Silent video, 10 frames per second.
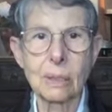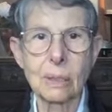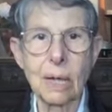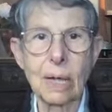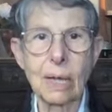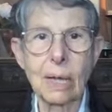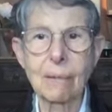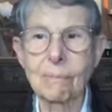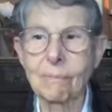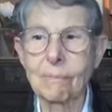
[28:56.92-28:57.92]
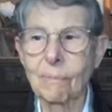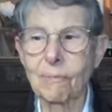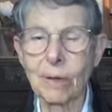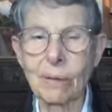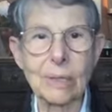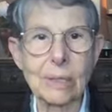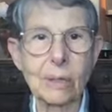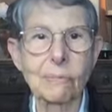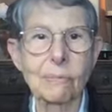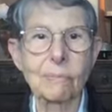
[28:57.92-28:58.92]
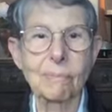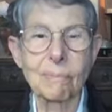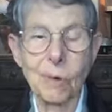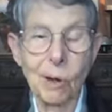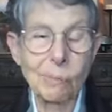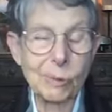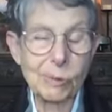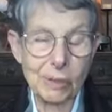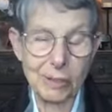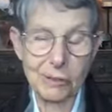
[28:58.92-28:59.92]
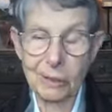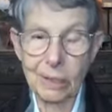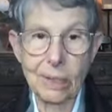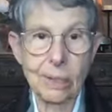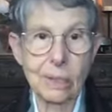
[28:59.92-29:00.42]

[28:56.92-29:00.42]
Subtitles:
I found myself almost literally